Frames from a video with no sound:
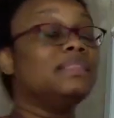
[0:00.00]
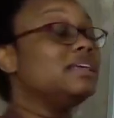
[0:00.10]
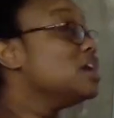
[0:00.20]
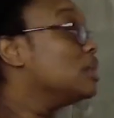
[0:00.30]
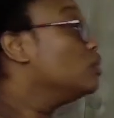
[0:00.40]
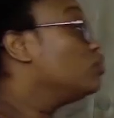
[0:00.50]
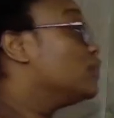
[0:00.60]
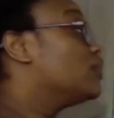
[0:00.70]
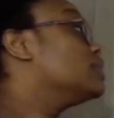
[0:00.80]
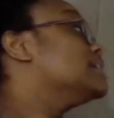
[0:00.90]
The Yellow
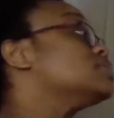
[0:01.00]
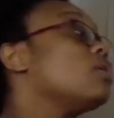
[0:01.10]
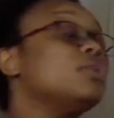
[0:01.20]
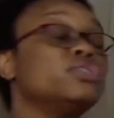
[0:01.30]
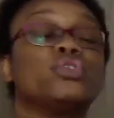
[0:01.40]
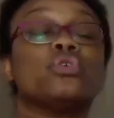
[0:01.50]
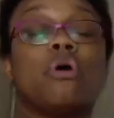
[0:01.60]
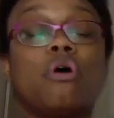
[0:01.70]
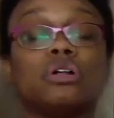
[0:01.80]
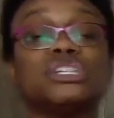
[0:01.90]
River is also
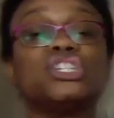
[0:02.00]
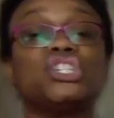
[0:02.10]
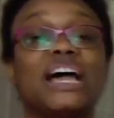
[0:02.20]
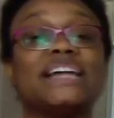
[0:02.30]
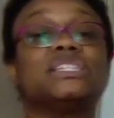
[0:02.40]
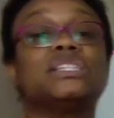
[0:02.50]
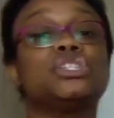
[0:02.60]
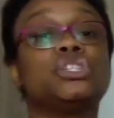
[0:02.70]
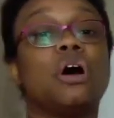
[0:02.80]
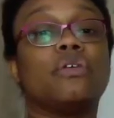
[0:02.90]
called China's
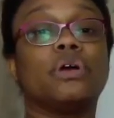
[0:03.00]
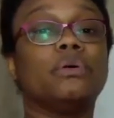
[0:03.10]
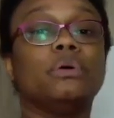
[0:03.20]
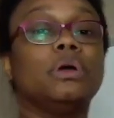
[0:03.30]
sorrow.